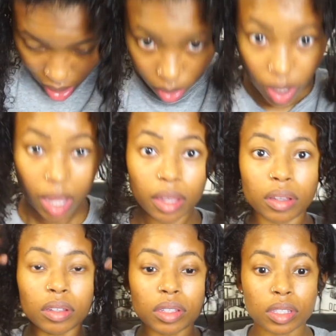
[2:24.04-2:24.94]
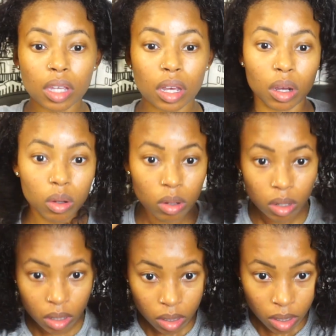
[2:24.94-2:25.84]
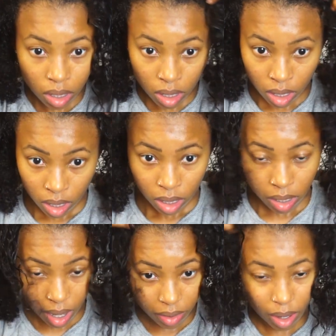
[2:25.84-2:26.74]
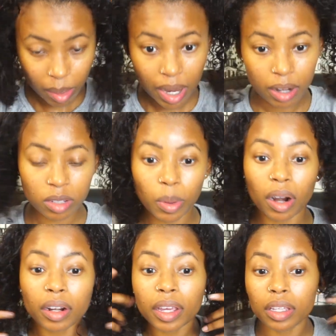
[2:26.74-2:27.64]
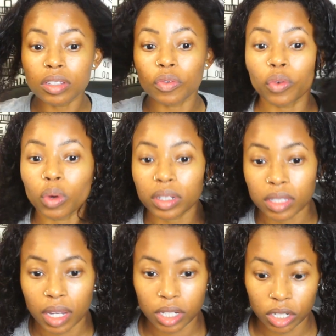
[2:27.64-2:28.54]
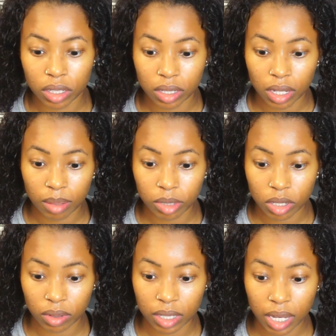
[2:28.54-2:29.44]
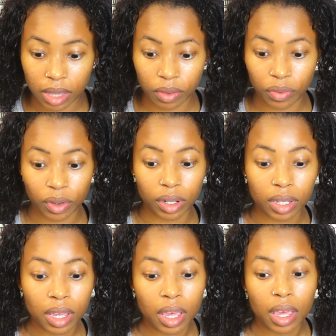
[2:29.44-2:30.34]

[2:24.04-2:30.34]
Okay, so now that my hair is parted into 4 sections, I'm just going to take the front,